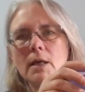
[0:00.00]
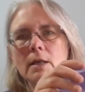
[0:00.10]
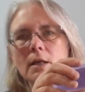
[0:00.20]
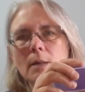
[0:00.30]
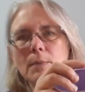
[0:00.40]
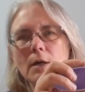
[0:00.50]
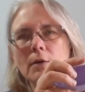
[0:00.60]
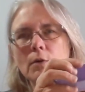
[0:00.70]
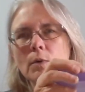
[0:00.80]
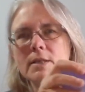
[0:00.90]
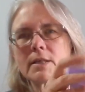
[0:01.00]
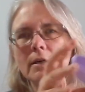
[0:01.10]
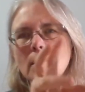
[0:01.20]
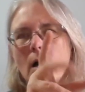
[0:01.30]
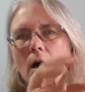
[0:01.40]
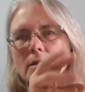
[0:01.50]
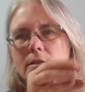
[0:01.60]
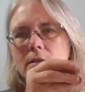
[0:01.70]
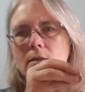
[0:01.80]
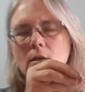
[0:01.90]
and a couple other ones that are all
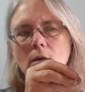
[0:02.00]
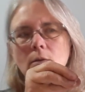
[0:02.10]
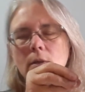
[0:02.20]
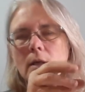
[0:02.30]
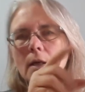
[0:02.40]
silicone.